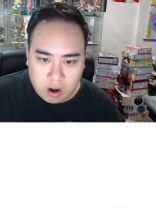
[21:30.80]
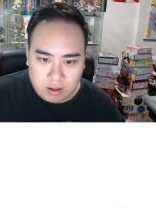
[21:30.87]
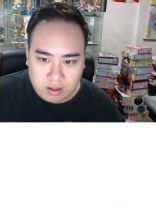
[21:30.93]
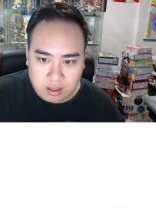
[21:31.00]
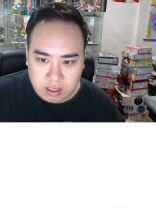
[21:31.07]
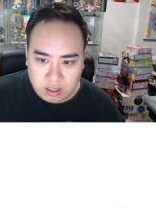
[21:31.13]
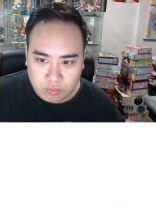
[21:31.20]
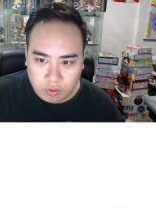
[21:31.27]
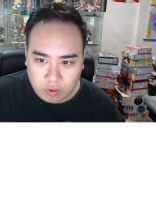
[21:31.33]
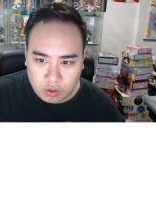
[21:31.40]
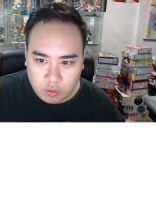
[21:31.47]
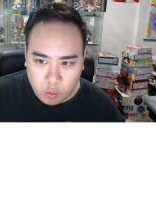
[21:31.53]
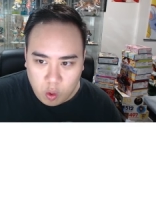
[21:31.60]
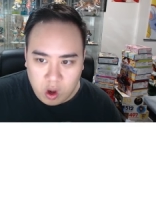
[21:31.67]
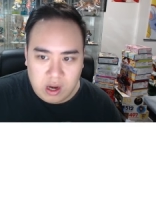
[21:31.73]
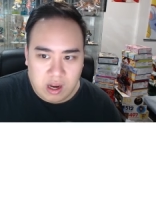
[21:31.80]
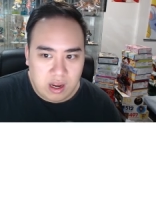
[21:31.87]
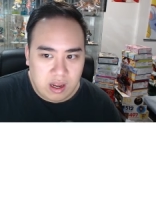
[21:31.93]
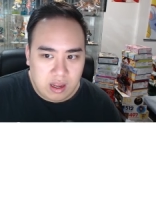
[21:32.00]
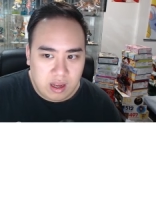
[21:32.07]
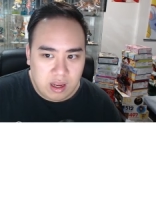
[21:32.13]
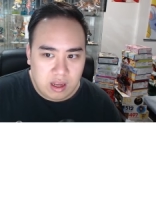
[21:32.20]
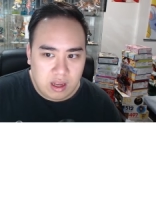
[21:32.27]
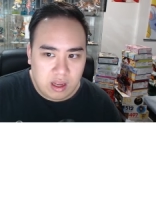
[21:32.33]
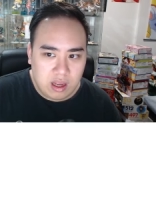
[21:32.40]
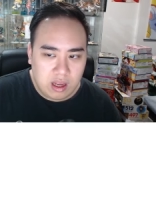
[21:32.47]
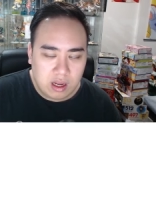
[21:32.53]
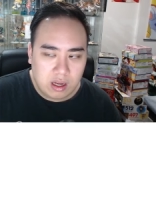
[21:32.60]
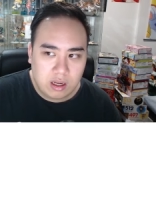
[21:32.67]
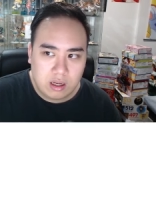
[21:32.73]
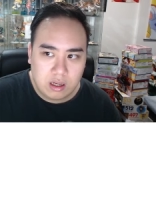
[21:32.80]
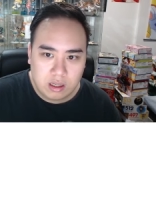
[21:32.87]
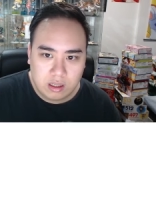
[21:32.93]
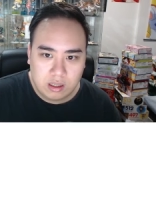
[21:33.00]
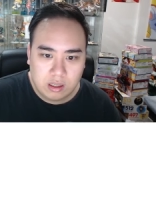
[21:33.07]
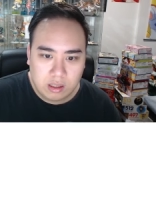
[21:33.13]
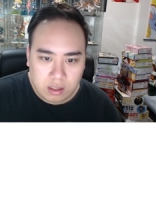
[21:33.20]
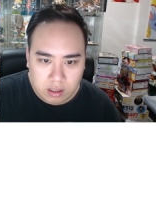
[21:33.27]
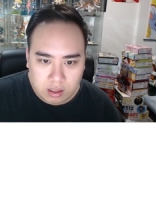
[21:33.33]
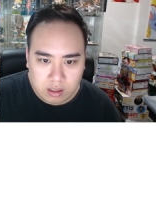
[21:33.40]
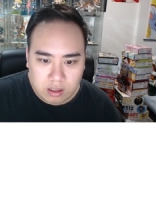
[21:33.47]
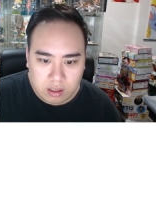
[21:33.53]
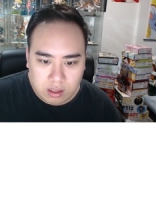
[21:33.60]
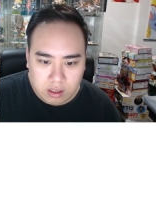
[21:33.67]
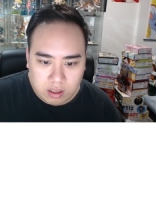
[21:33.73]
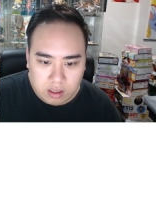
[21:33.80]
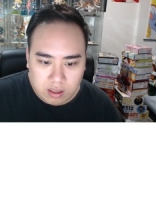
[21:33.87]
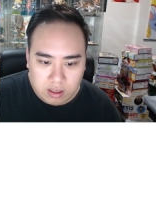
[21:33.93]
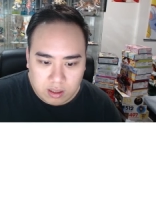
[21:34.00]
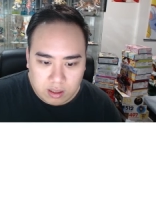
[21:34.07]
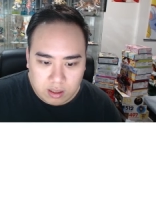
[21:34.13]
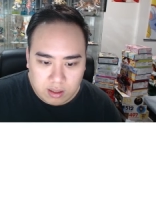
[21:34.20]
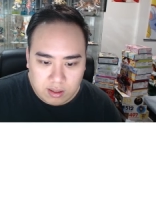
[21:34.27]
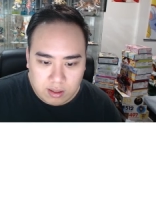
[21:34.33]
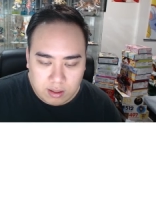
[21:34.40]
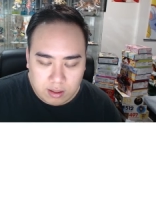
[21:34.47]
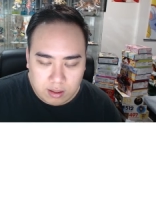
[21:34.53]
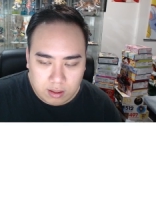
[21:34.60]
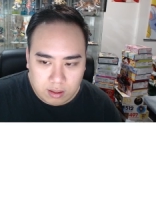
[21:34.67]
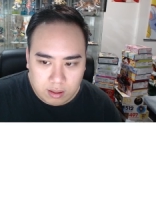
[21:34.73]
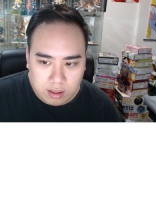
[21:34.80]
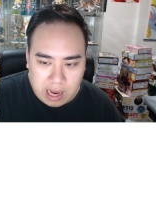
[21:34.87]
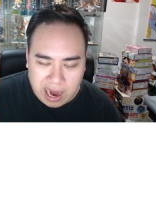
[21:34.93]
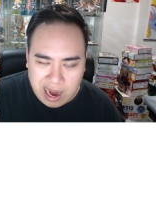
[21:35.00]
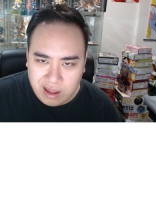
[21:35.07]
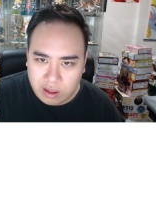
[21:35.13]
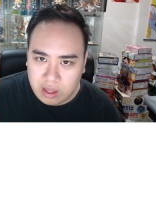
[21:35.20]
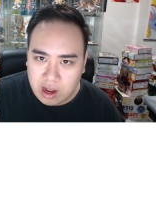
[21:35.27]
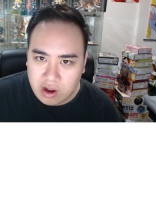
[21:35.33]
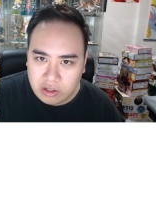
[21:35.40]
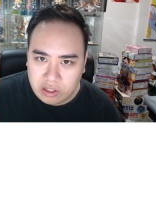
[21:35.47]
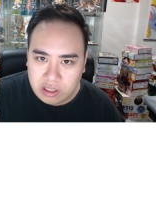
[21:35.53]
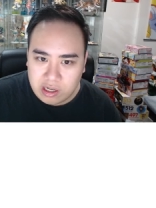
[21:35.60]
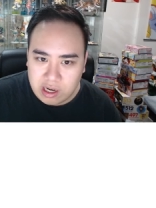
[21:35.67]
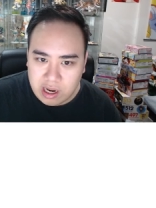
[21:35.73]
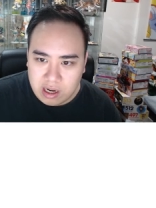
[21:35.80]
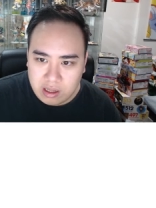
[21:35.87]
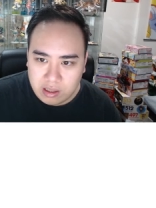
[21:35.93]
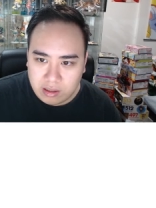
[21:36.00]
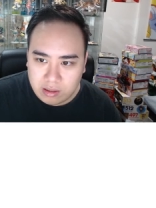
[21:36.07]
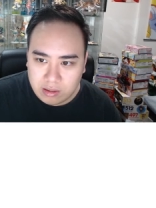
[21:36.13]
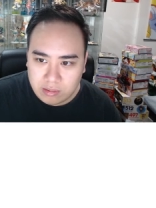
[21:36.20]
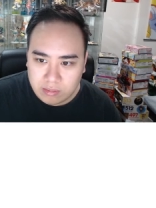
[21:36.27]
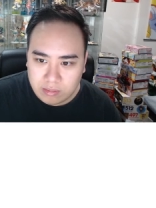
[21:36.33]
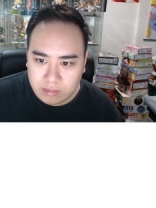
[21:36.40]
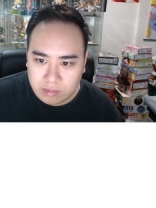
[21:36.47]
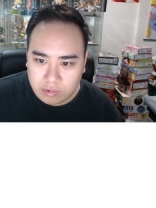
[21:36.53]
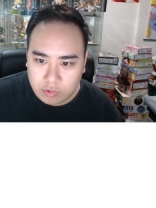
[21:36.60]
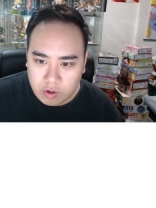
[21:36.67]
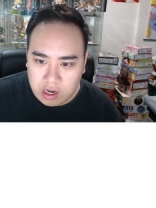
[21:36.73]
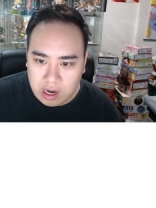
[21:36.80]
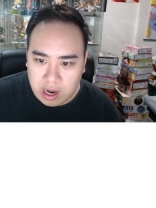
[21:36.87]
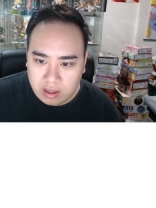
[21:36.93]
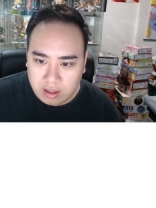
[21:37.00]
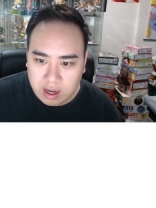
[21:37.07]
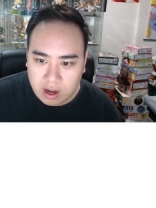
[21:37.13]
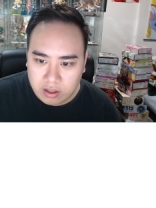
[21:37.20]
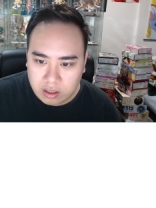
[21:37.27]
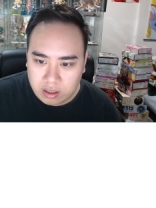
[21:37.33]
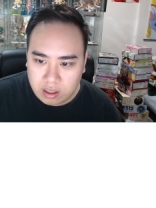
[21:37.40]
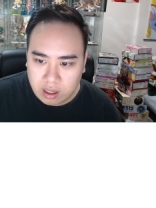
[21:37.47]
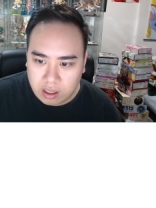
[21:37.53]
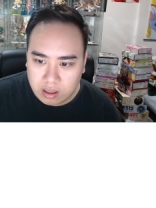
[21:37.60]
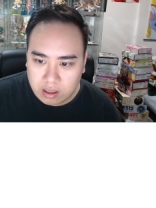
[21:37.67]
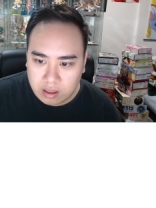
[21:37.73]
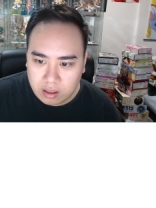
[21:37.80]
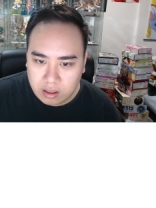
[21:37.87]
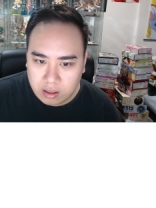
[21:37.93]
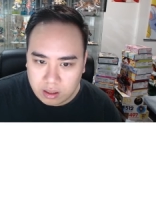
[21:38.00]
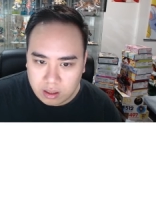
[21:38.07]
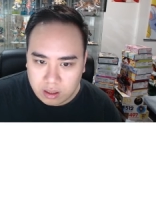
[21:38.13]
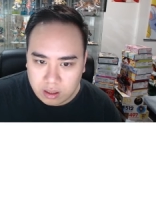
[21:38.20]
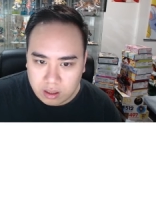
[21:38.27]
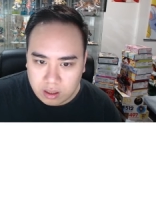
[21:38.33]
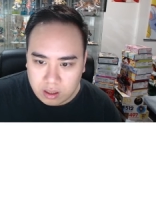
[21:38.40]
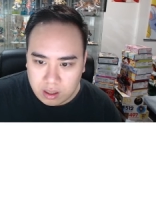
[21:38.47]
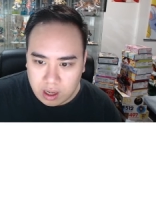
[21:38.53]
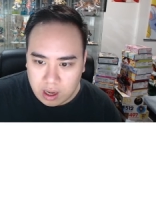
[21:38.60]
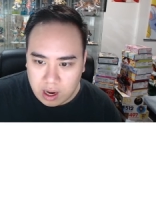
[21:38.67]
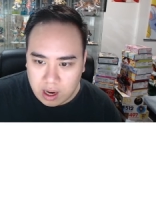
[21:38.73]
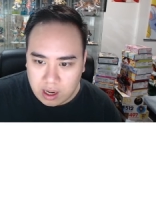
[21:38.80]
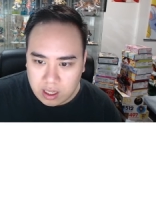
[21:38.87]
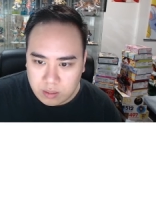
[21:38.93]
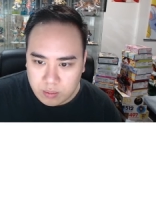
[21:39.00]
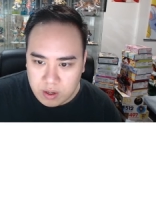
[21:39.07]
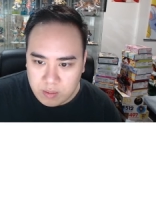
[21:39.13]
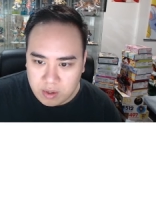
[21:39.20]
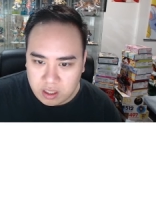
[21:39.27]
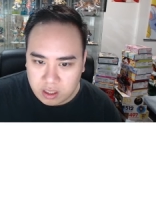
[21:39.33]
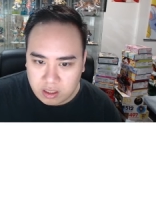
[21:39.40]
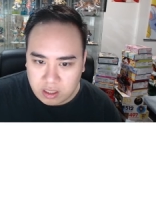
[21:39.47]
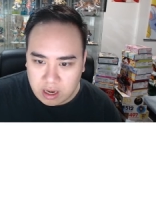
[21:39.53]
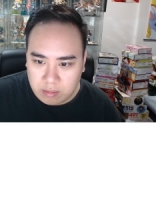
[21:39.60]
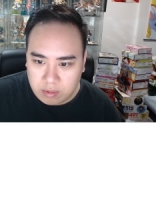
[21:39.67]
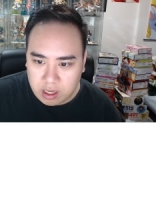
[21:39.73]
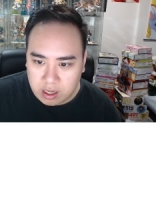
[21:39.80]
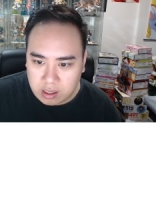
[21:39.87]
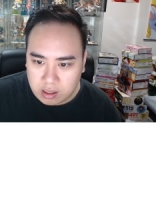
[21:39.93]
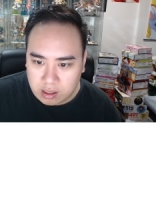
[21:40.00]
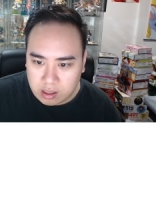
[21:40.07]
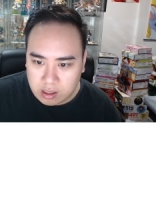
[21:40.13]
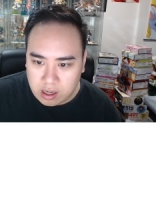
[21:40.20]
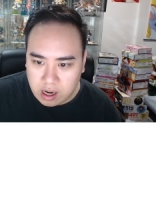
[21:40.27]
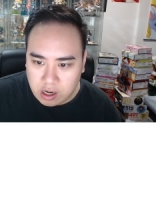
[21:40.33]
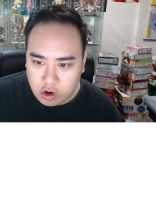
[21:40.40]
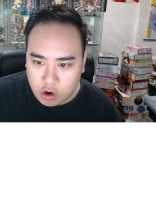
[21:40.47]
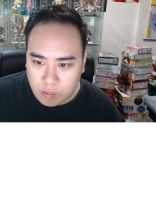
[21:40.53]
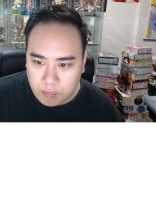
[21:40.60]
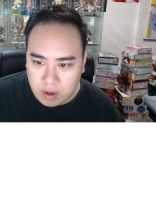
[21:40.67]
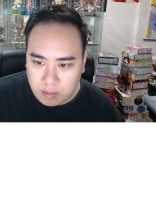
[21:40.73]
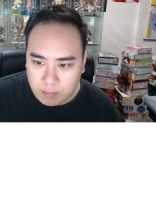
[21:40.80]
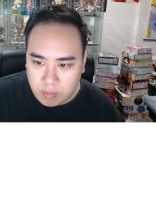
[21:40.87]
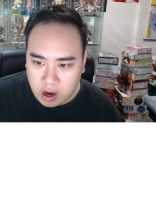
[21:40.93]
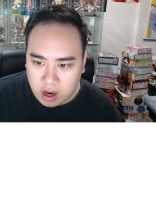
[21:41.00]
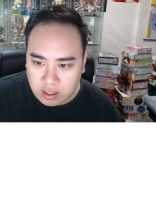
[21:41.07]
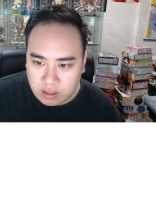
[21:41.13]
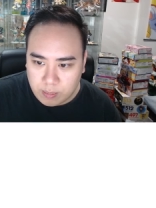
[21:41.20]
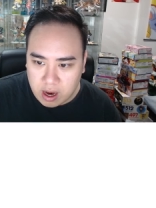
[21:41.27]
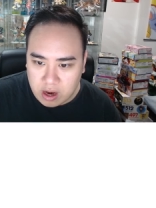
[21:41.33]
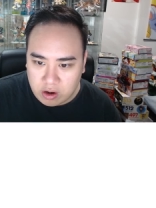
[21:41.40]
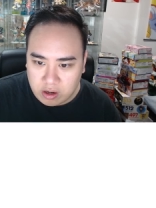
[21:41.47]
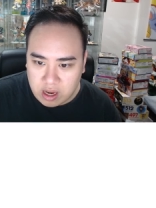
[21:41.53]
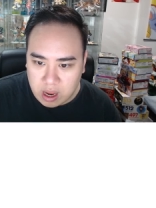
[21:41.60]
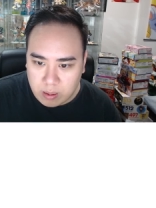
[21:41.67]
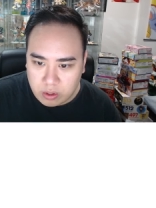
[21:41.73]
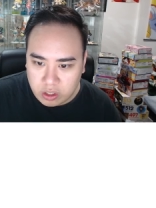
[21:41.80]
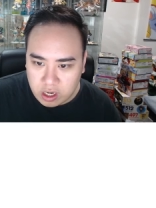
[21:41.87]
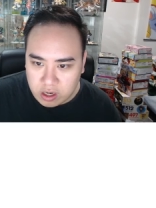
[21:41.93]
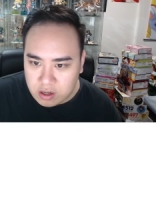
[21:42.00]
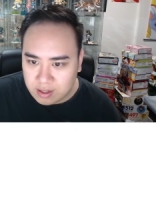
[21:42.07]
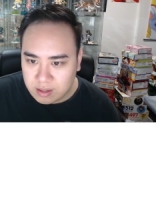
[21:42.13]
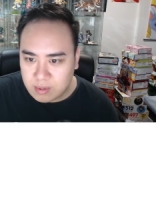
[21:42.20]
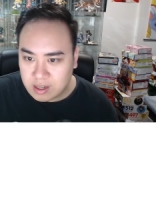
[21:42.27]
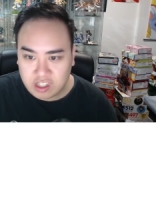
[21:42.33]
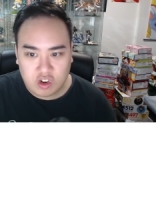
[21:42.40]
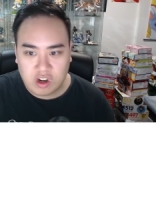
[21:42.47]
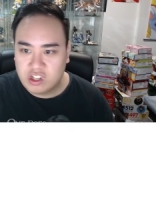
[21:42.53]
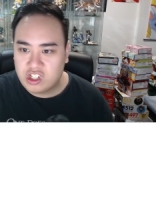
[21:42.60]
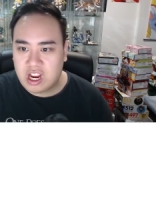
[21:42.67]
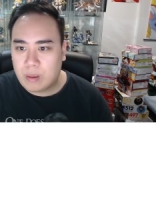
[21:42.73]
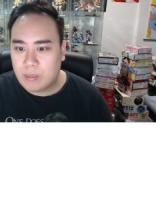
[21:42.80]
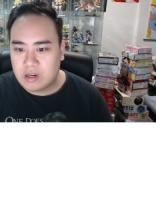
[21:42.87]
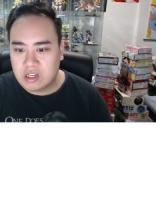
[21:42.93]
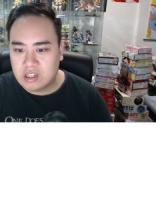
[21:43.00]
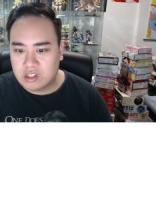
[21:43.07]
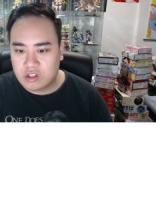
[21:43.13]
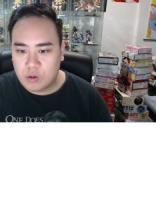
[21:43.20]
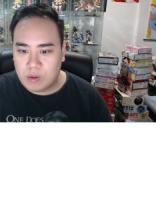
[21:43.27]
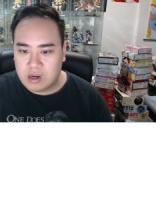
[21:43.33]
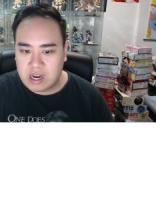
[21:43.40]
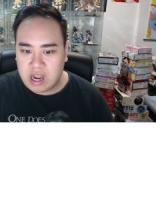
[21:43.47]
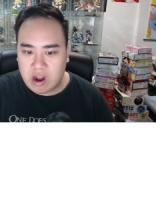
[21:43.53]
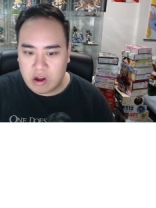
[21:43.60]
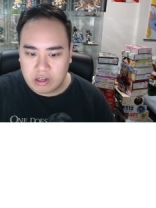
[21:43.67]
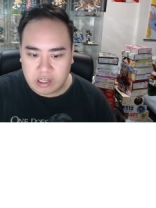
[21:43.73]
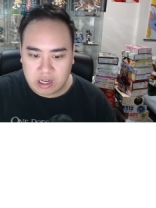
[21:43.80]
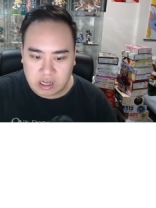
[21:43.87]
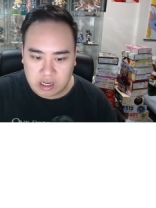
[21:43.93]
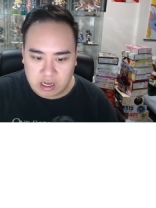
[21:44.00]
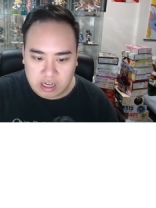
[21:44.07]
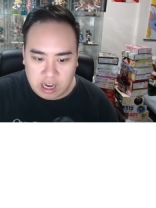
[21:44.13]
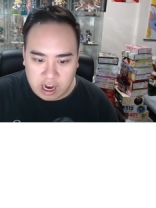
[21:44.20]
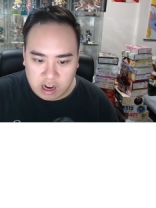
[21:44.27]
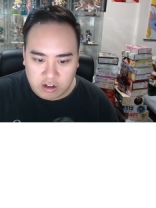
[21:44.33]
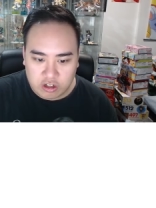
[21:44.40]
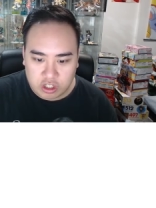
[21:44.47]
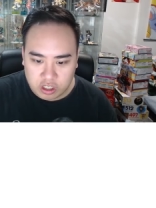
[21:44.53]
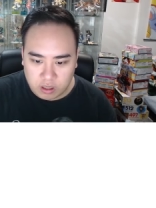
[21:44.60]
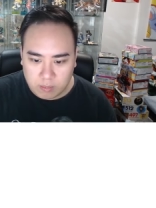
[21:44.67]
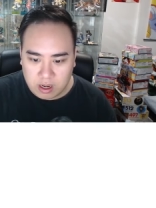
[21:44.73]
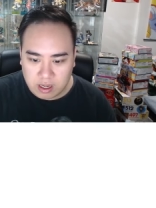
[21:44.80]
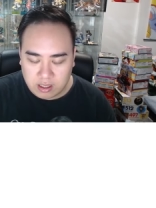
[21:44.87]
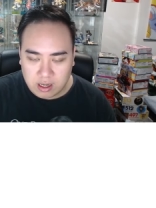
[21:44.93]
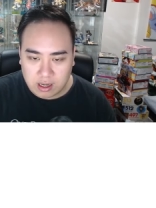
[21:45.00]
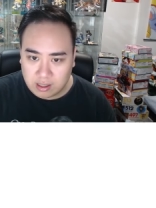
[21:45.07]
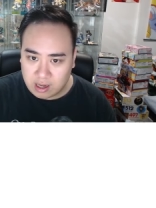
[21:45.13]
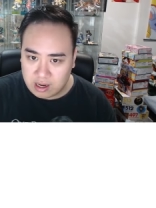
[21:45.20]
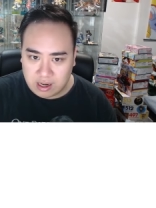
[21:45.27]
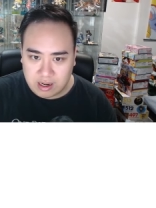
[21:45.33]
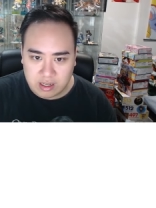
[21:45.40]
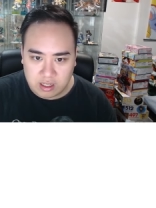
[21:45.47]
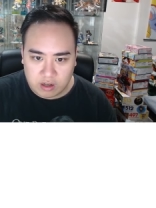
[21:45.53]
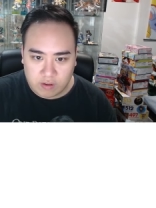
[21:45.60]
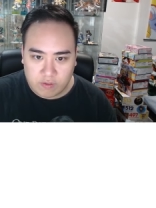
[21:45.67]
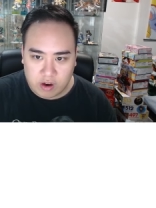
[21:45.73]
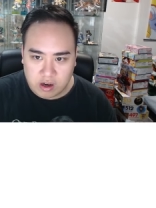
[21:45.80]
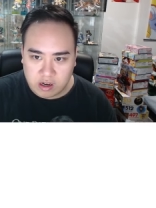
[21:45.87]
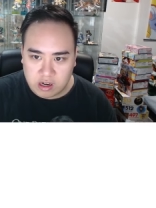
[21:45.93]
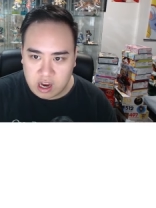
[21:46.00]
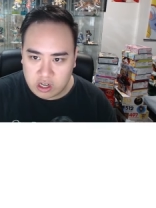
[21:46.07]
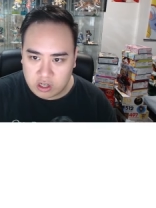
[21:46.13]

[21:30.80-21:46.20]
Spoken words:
this for 28,000 yen. 28,000 yen. And it's pretty much the same thing. You're not open, box, minor damage. It used to be straight in Japanese too, but now it's like in English. It makes it a lot easier for international